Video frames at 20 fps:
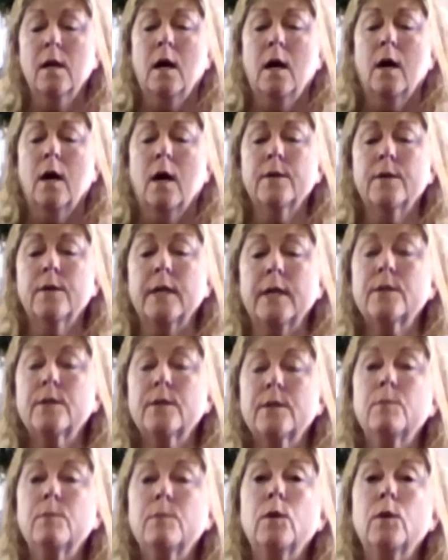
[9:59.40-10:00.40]
Our
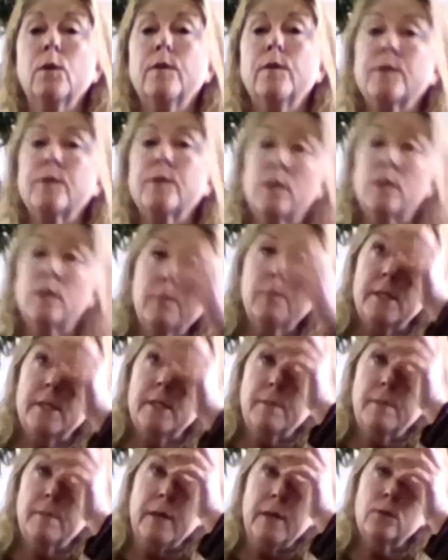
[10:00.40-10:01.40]
next move is going to be
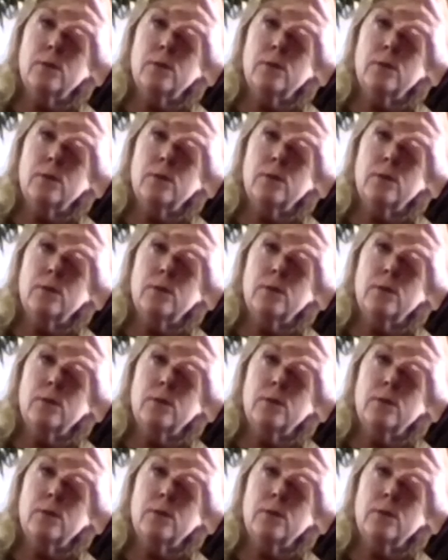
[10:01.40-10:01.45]
spinal